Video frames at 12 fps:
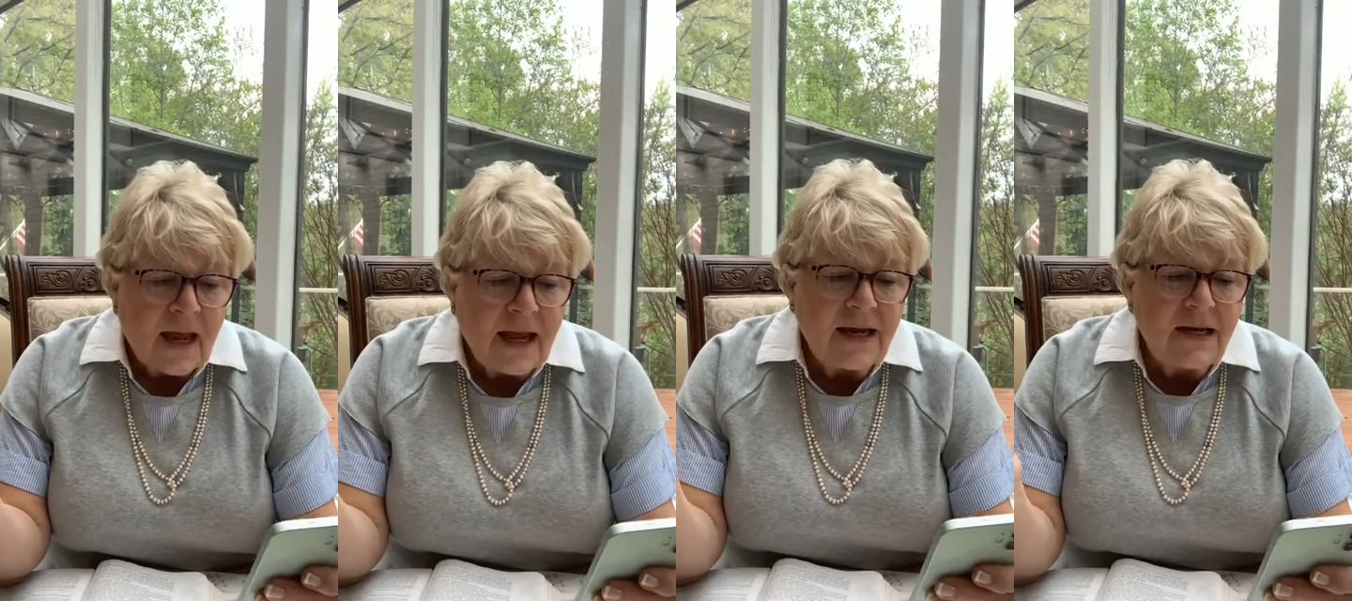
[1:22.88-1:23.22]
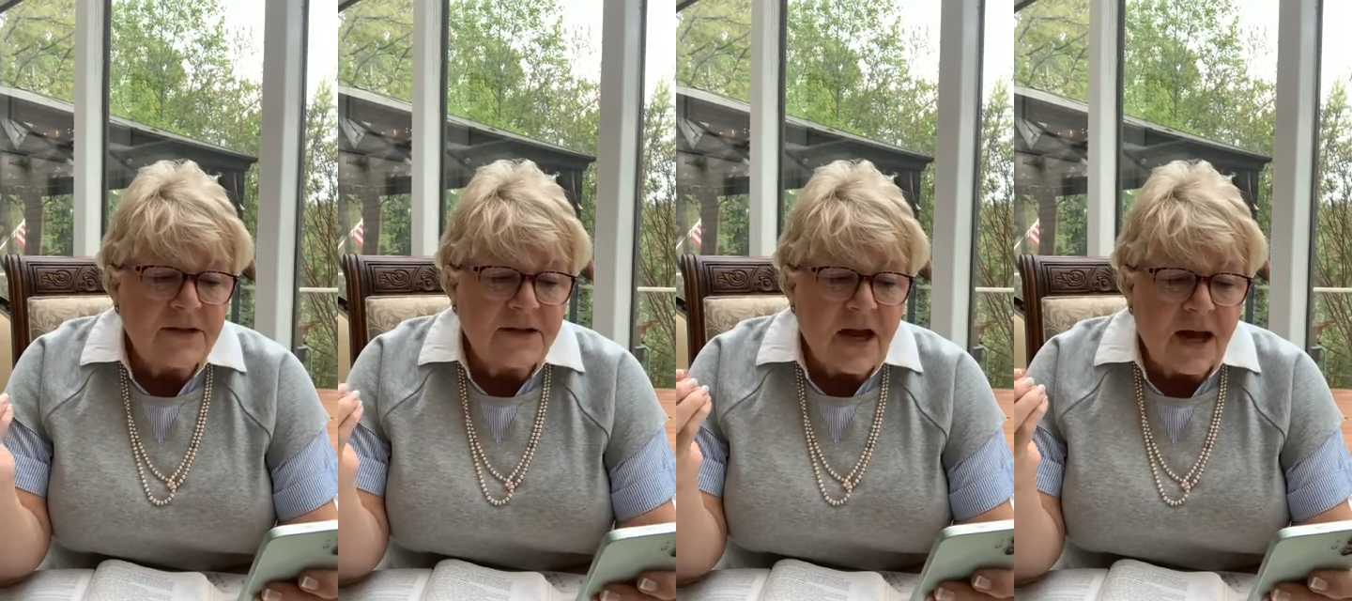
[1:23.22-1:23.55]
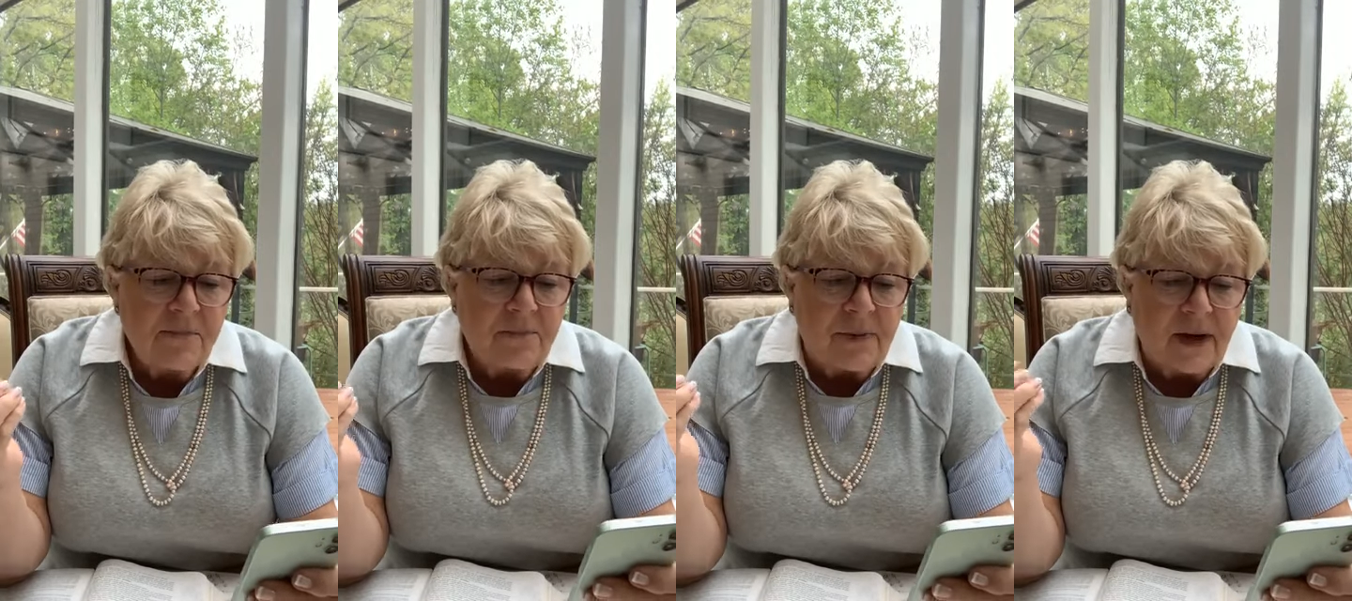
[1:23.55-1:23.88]
It is
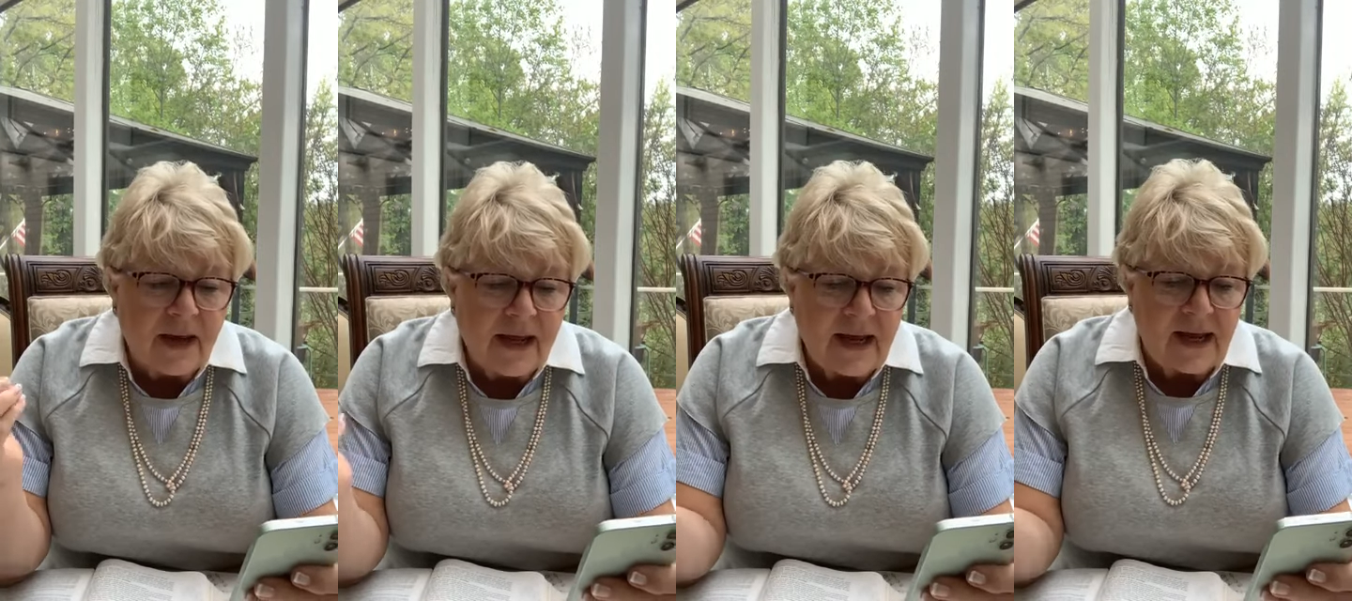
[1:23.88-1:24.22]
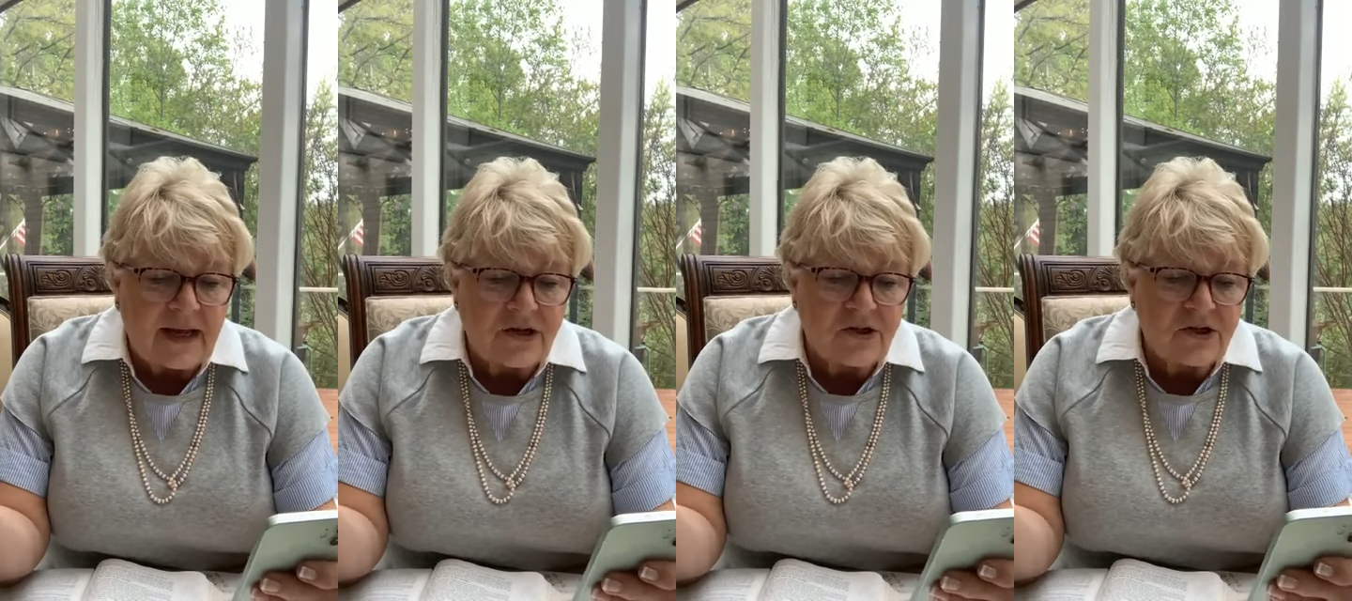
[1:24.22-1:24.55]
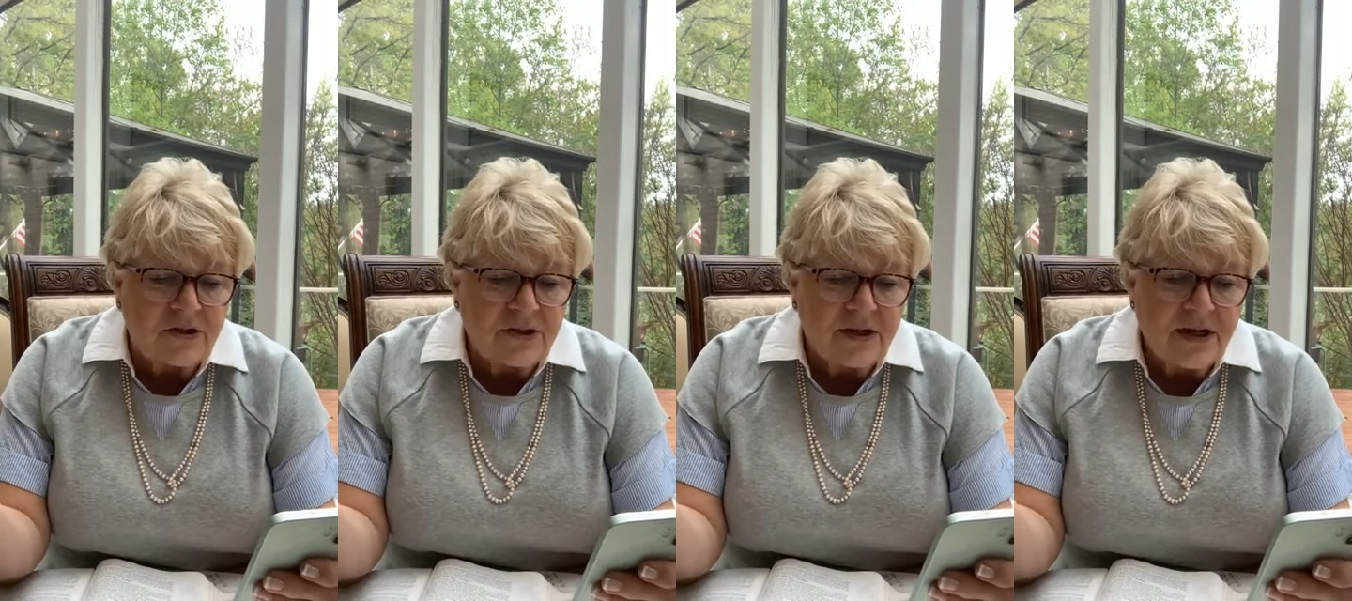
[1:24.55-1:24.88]
a pledge,